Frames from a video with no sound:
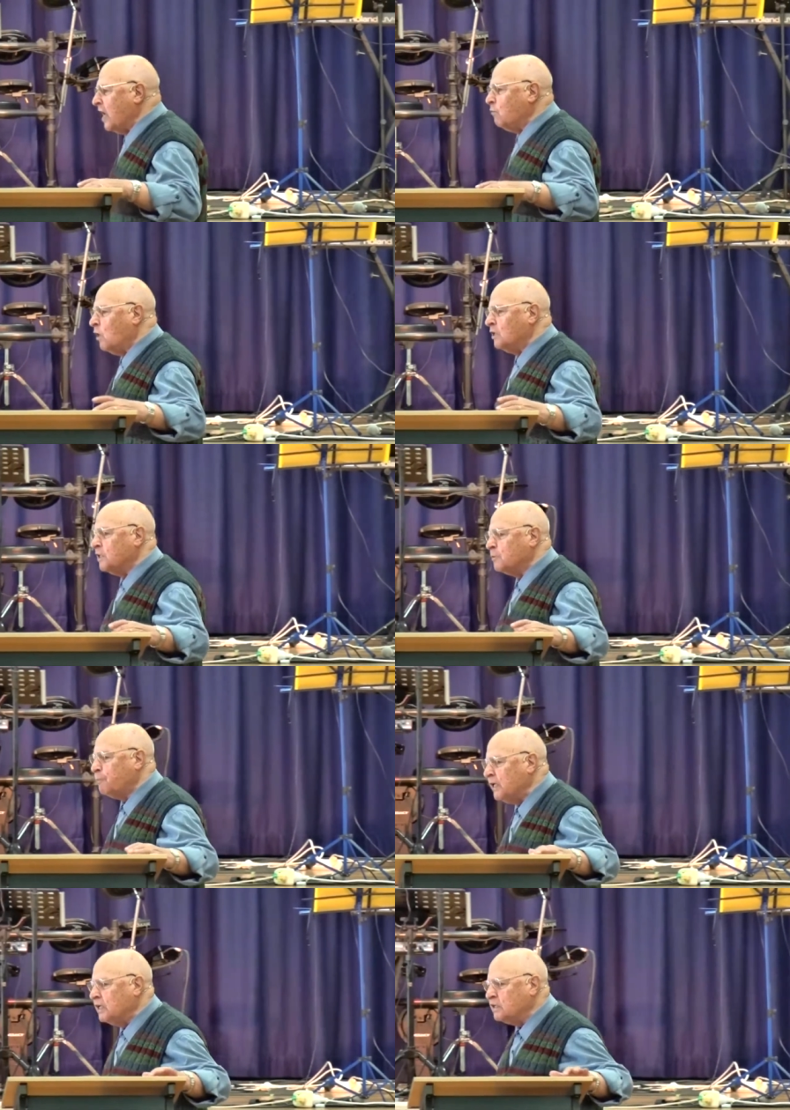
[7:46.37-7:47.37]
They wanted
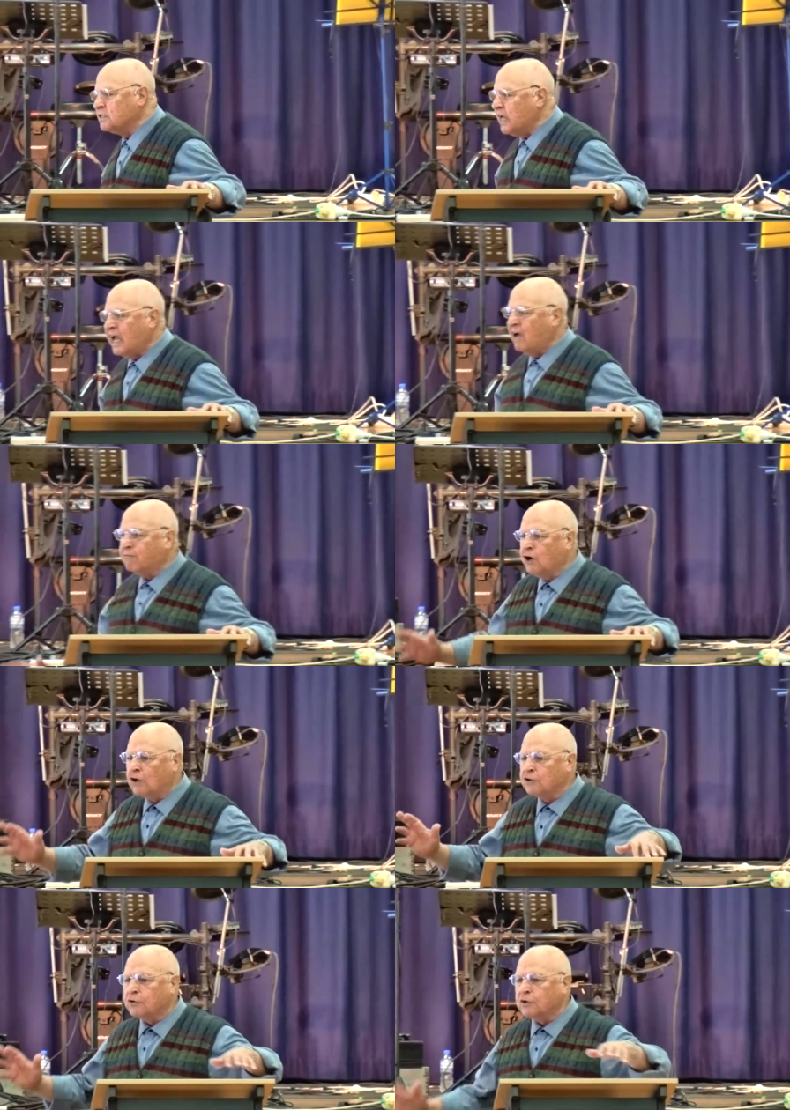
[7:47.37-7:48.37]
peace. They have
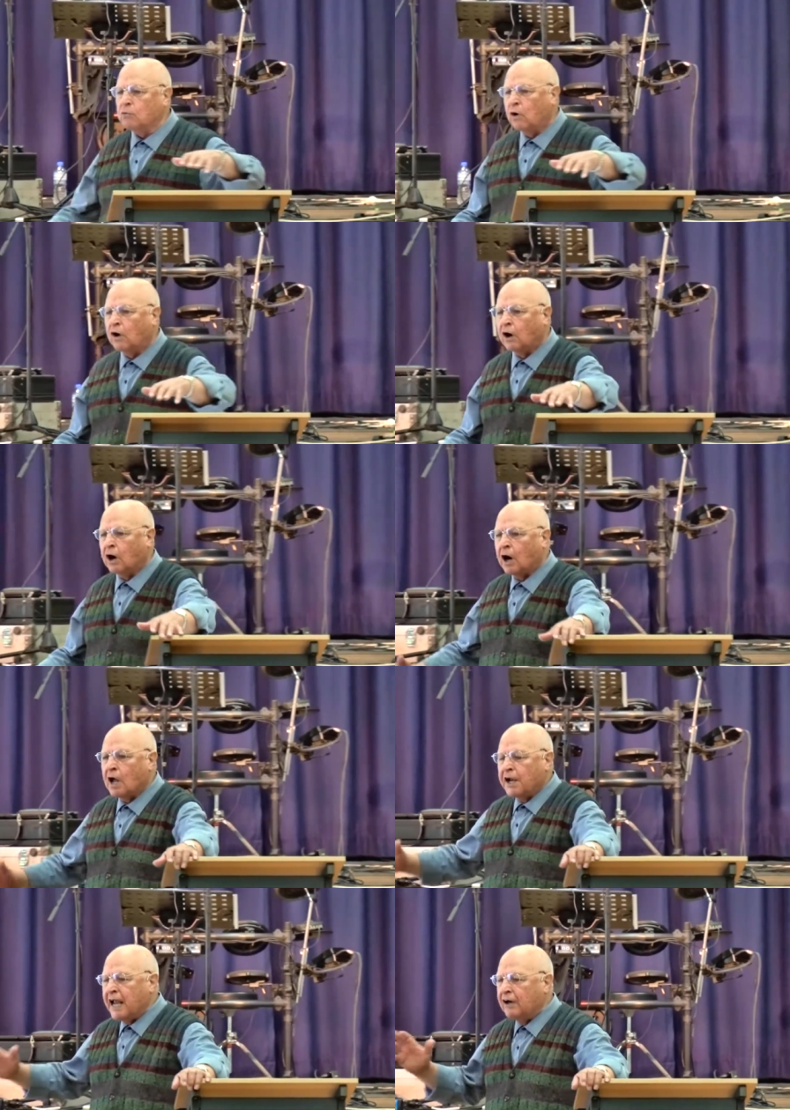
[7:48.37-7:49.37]
gone through the war.
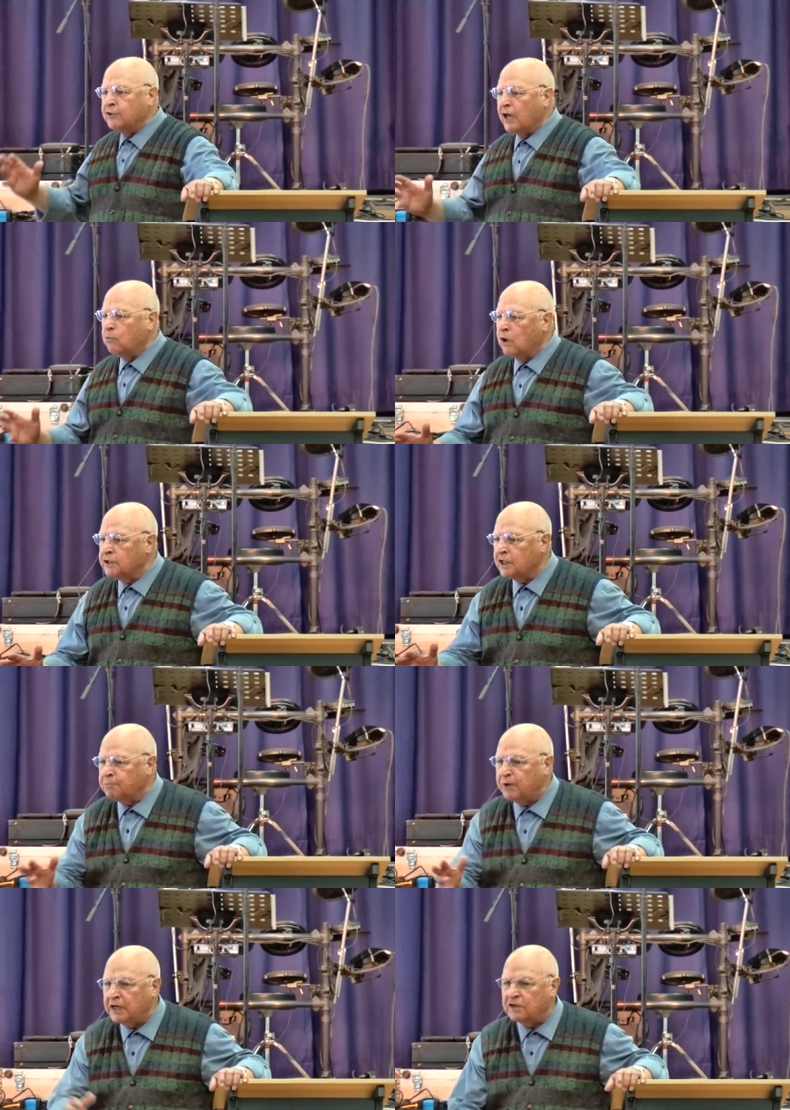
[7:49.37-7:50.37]
Now they
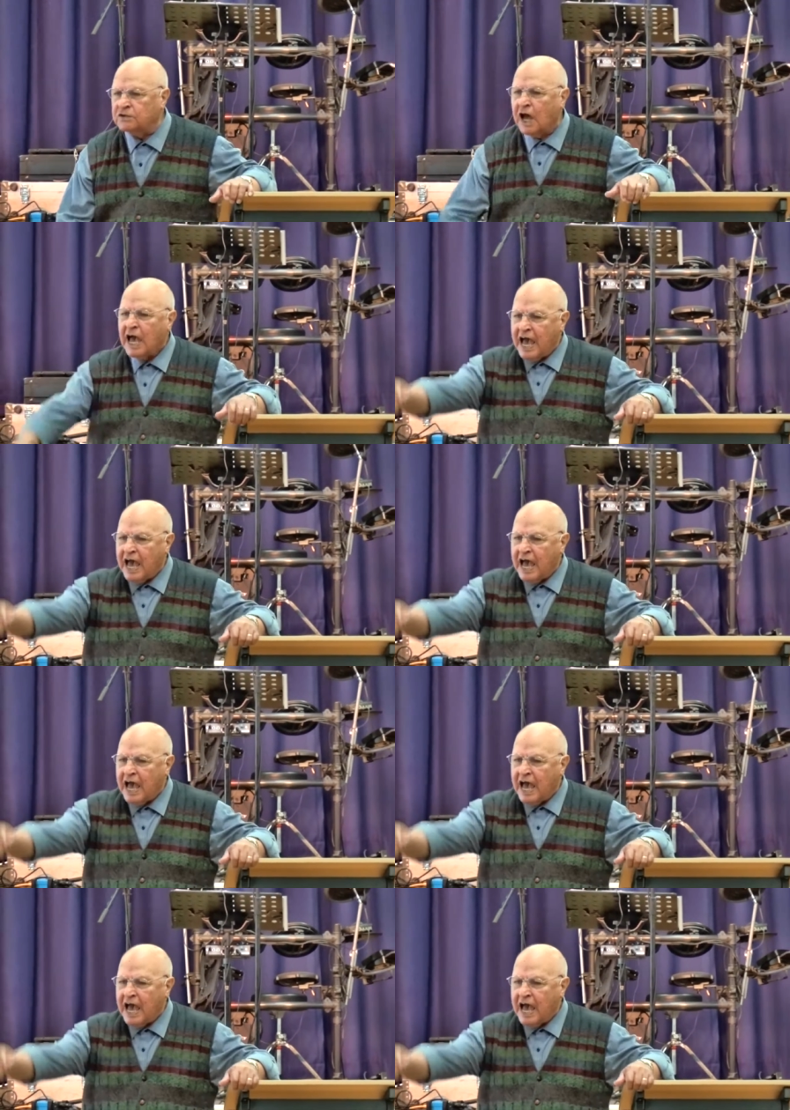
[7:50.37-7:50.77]
wanted peace.